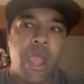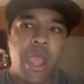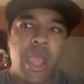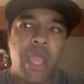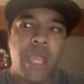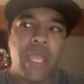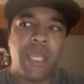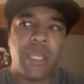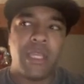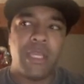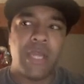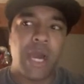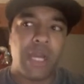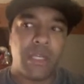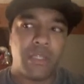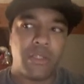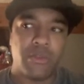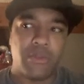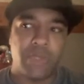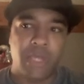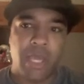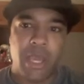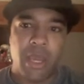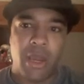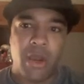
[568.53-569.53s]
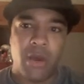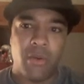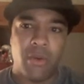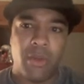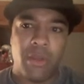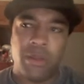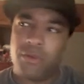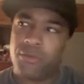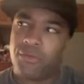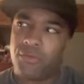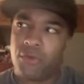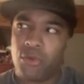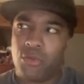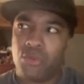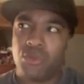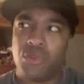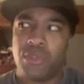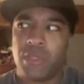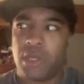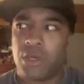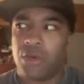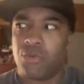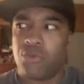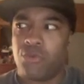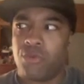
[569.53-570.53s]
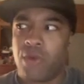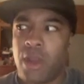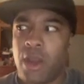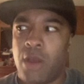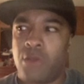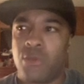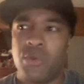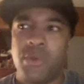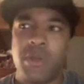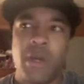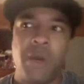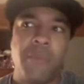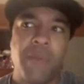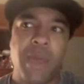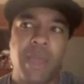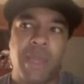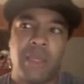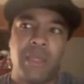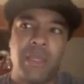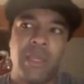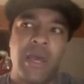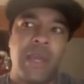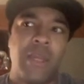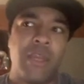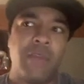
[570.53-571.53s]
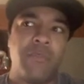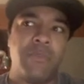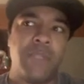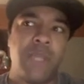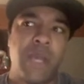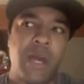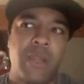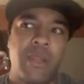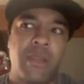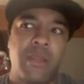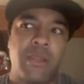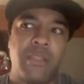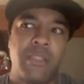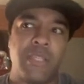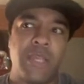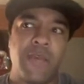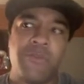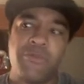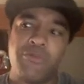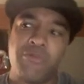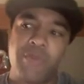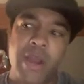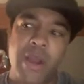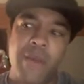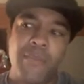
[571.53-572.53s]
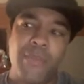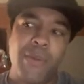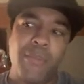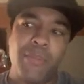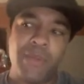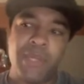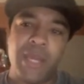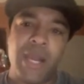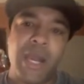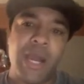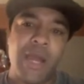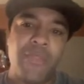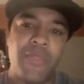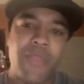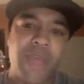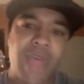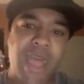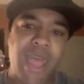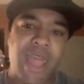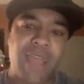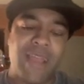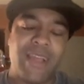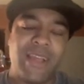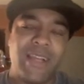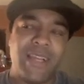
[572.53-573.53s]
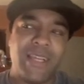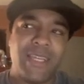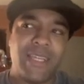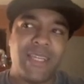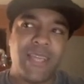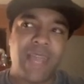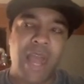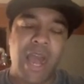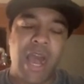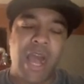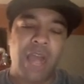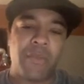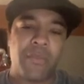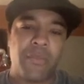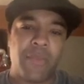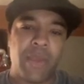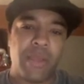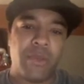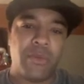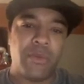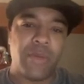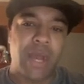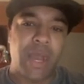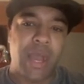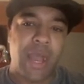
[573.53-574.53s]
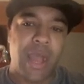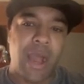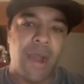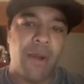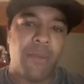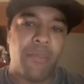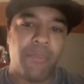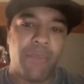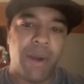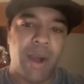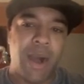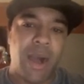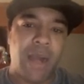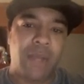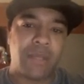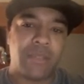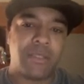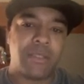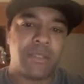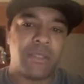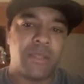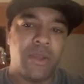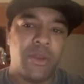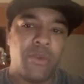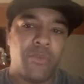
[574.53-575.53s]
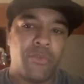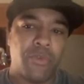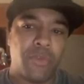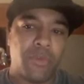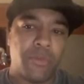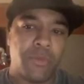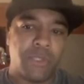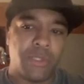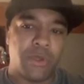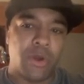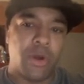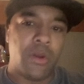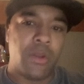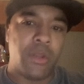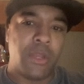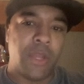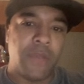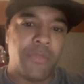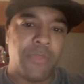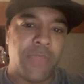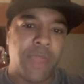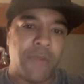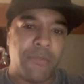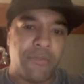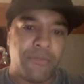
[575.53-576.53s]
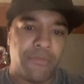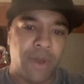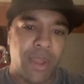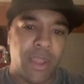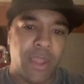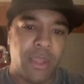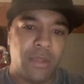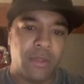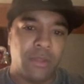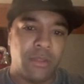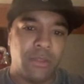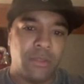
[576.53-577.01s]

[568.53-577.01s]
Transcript: he knocks you down in the first or second round. You come back and knock him down in the 10th round, but beyond that, you got outboxed for the majority of that fight,